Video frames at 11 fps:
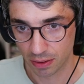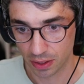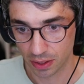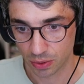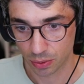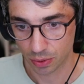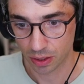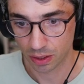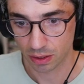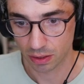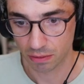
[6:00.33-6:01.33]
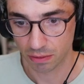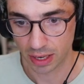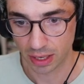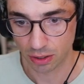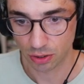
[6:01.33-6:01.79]
this one, the
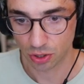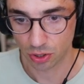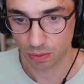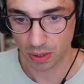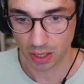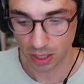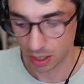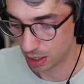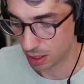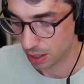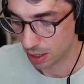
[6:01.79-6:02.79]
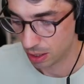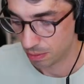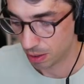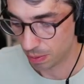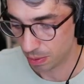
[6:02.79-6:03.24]
value should be
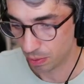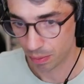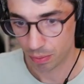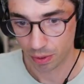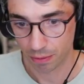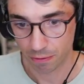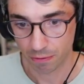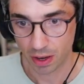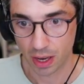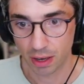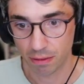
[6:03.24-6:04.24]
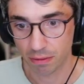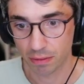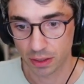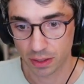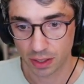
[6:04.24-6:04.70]
1.5,
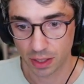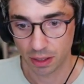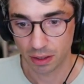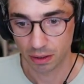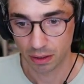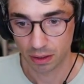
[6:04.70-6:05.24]
let's say.